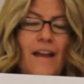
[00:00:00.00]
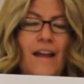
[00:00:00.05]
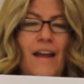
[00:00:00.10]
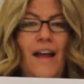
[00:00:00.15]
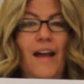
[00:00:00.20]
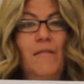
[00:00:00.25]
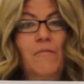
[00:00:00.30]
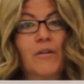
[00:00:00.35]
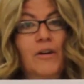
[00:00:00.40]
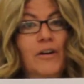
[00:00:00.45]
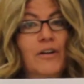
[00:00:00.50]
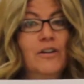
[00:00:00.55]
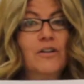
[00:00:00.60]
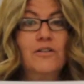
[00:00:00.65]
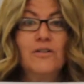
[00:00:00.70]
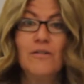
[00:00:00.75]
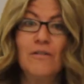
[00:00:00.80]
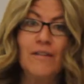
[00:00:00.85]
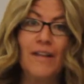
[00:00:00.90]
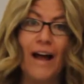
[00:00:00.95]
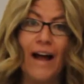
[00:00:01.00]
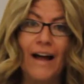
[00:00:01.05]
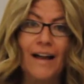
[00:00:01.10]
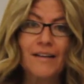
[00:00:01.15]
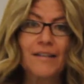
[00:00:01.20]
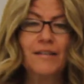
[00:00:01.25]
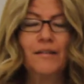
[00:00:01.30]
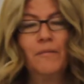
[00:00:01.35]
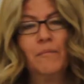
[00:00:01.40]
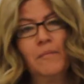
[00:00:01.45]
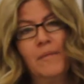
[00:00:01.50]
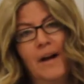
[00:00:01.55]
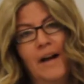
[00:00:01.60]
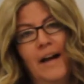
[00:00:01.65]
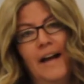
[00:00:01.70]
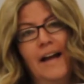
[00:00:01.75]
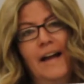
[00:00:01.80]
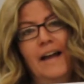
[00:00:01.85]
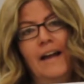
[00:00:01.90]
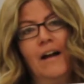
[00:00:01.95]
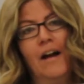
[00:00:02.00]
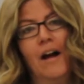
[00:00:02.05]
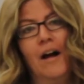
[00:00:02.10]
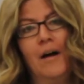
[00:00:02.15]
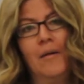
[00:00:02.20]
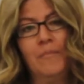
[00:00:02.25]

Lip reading: And we're going to do that by